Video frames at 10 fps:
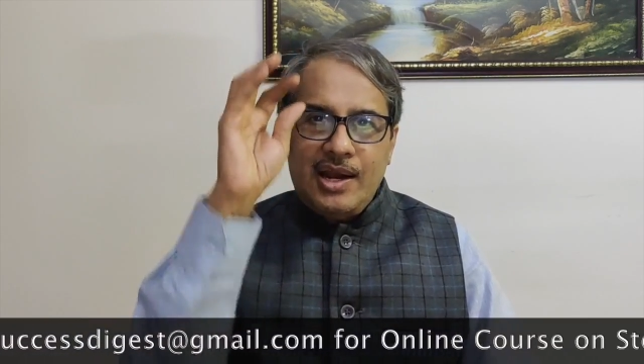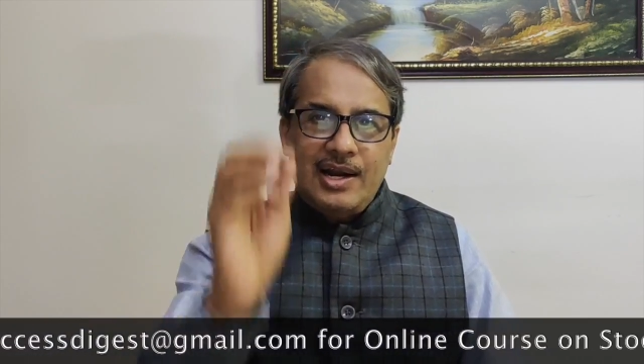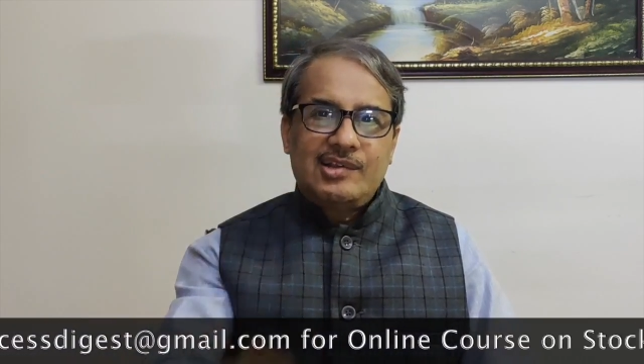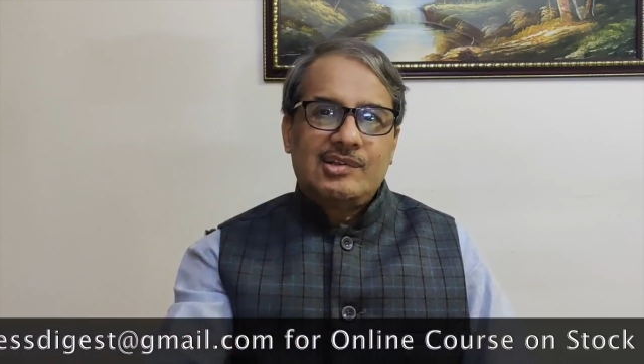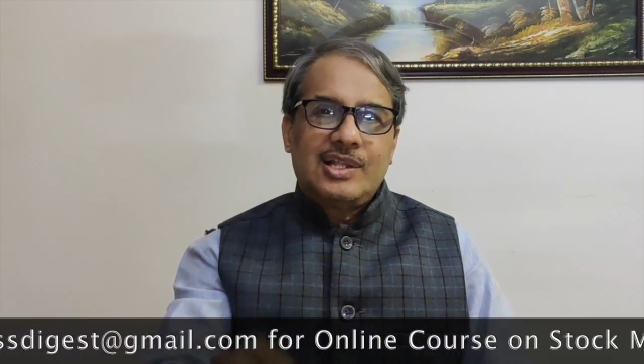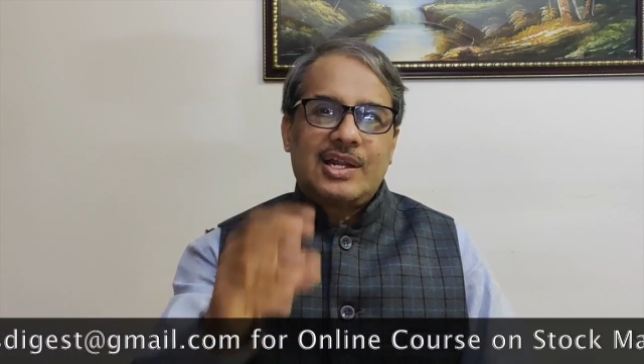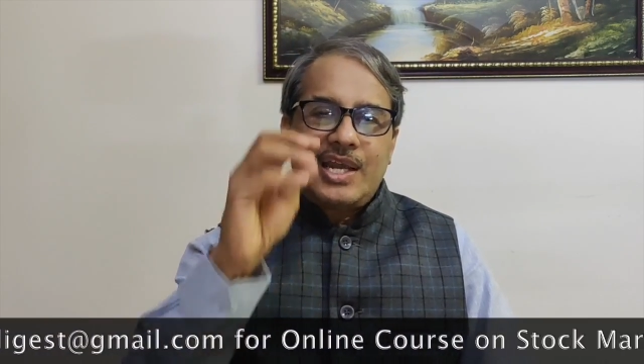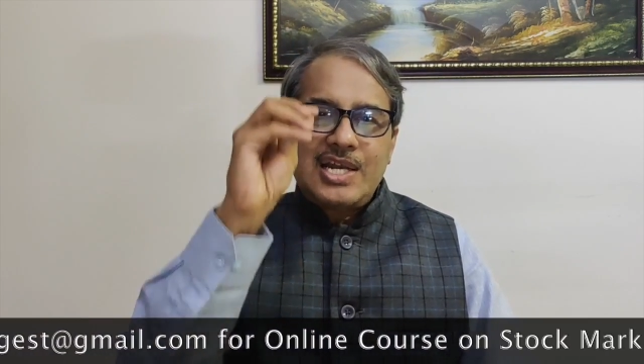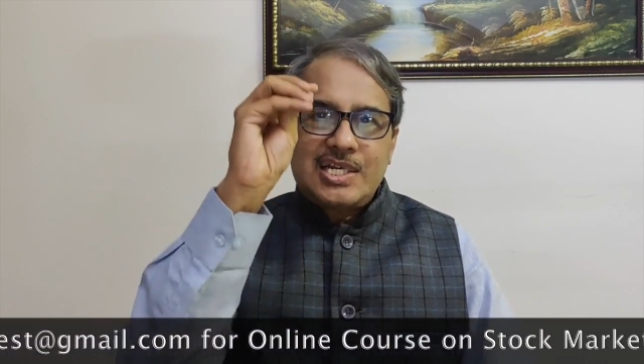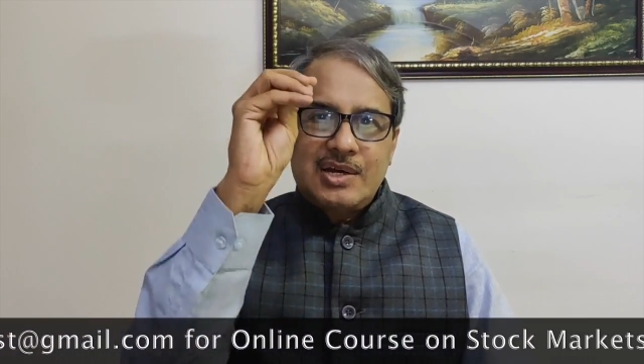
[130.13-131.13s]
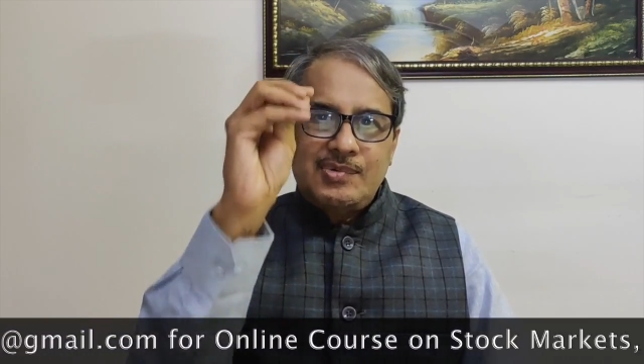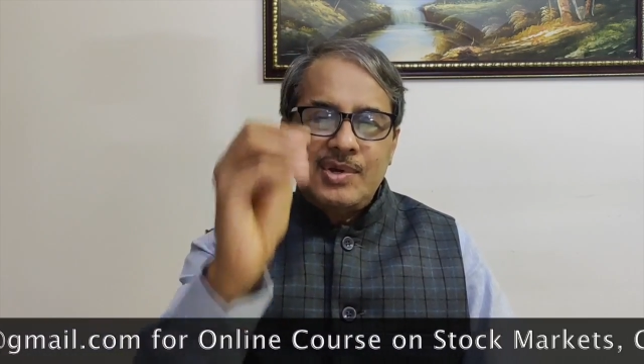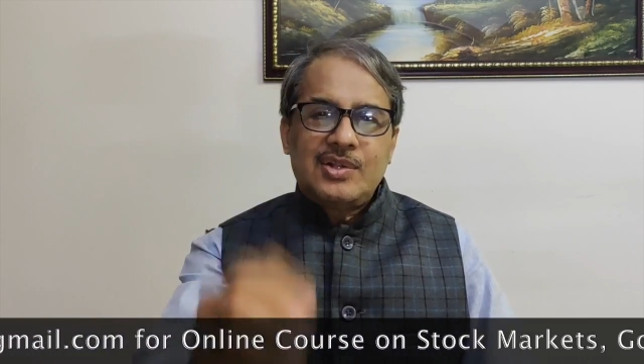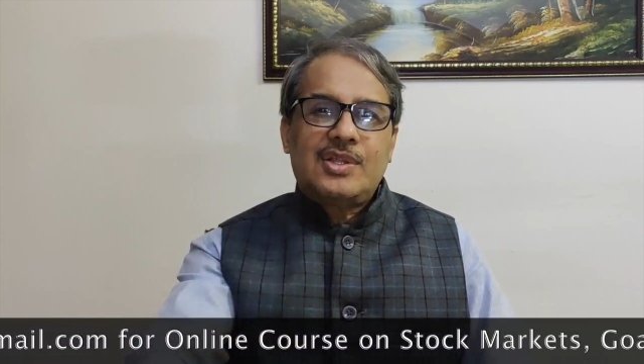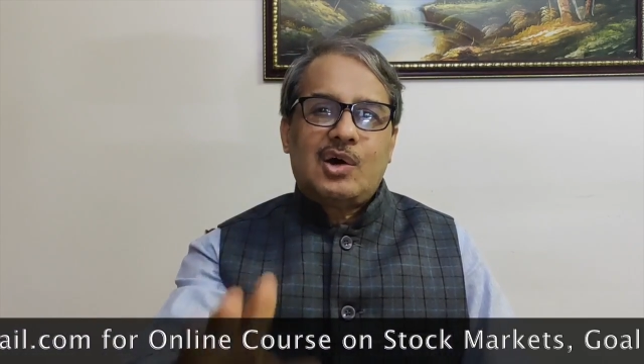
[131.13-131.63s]
it is in the range of
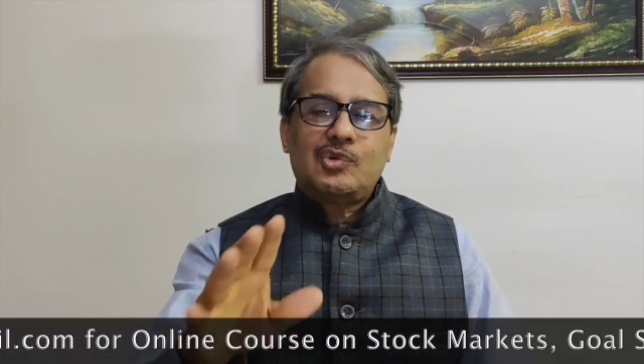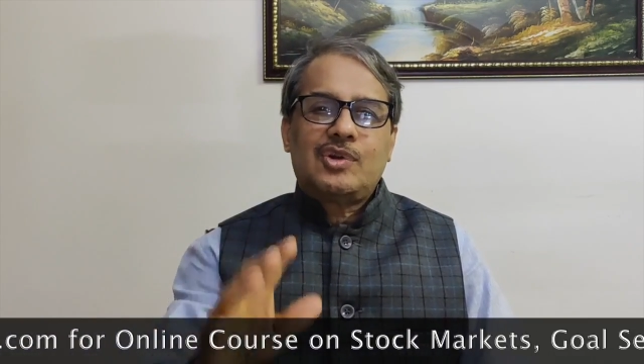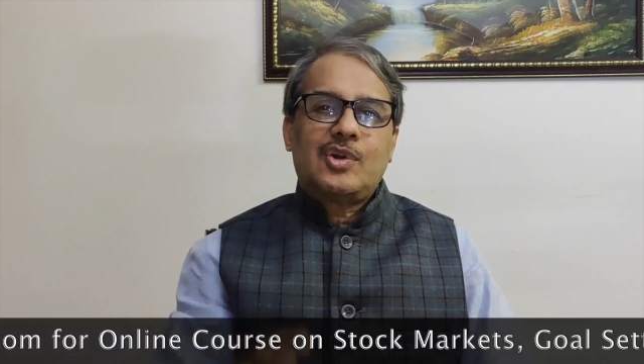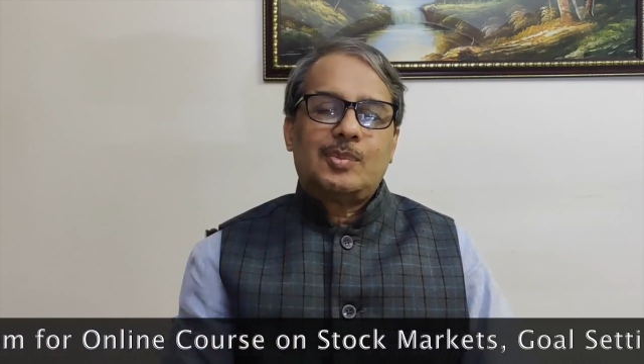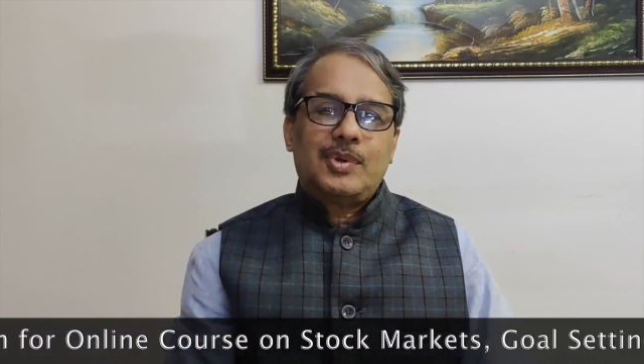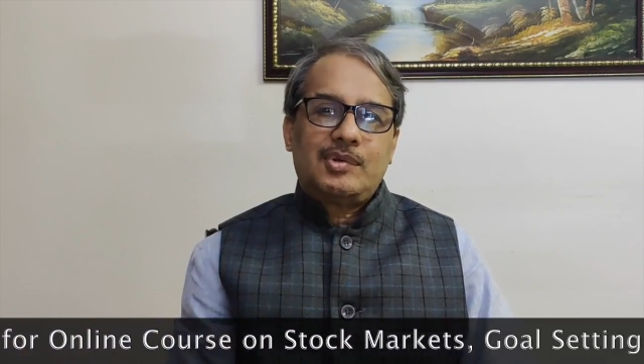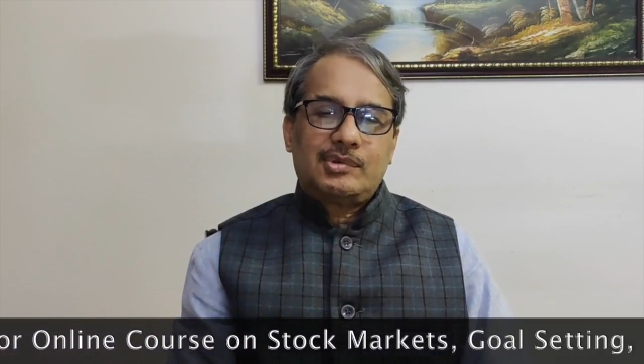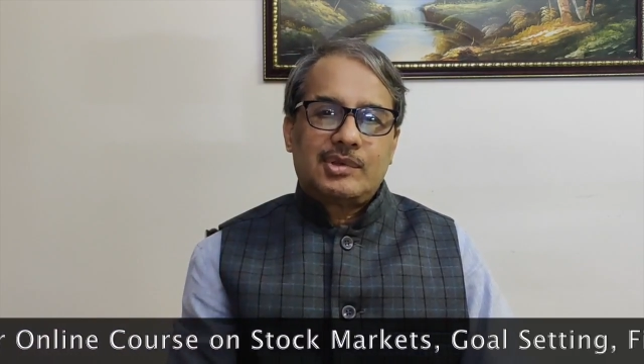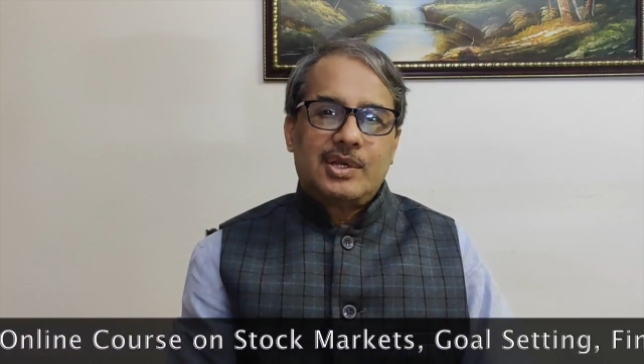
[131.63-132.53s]
1,000 rupees.